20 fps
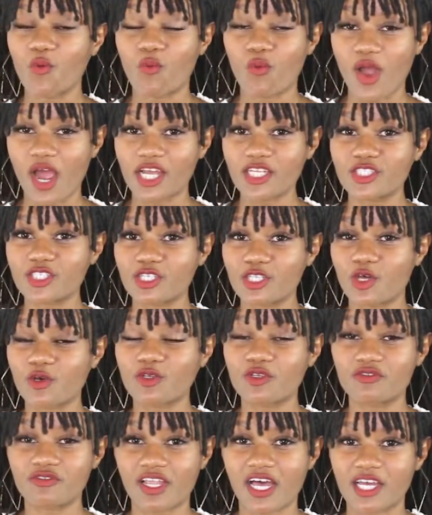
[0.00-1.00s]
wash a
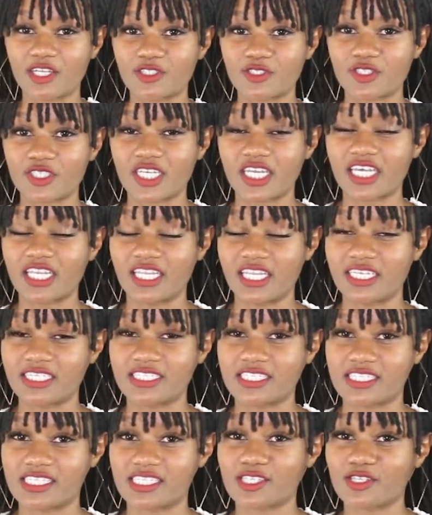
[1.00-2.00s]
load of laundry
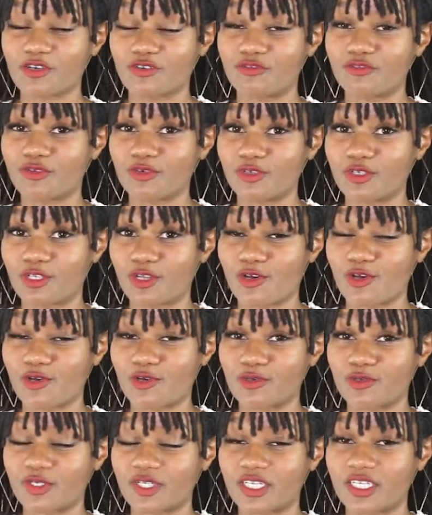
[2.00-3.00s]
unless it's a full
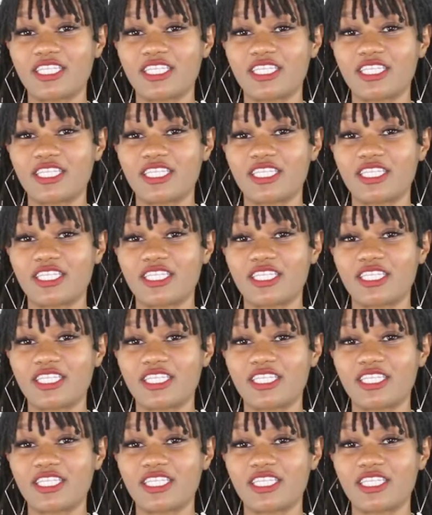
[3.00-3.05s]
load.